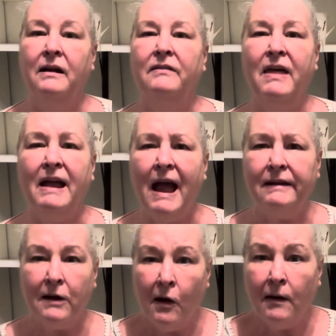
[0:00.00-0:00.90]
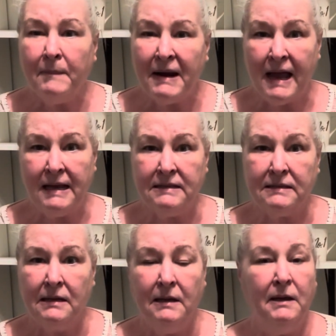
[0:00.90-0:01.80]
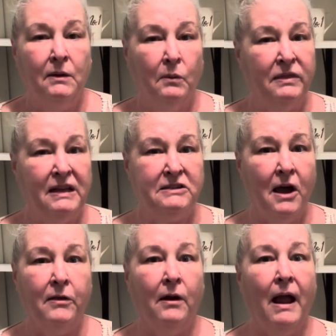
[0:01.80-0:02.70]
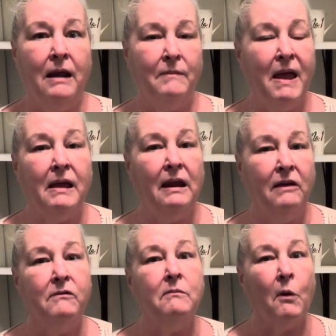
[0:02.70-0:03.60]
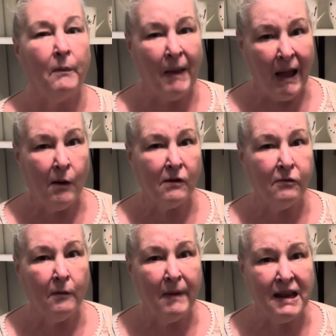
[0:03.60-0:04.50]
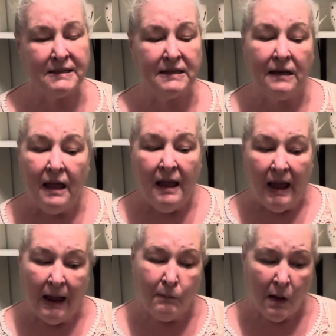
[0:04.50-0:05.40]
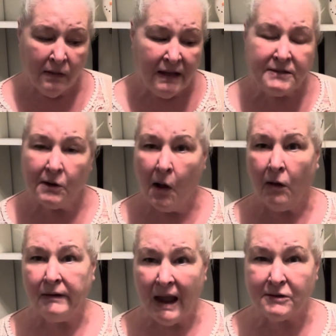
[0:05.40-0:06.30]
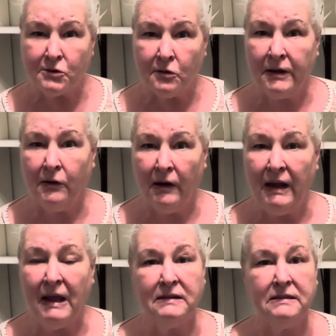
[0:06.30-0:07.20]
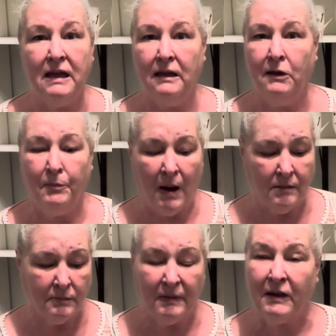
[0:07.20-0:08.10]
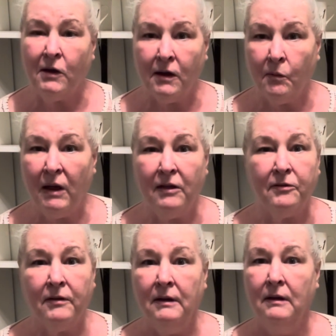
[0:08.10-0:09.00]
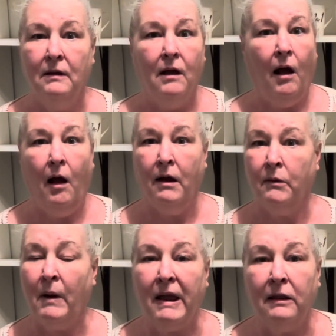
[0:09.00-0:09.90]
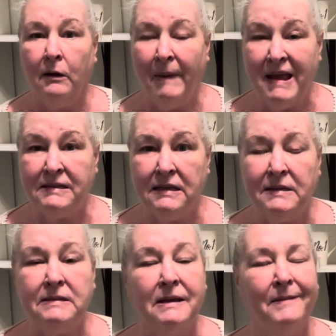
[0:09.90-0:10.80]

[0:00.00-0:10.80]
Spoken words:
they kind of harmonize with each other and make an even more powerful medicine. And while these are all natural ingredients that you probably cook with on a regular basis,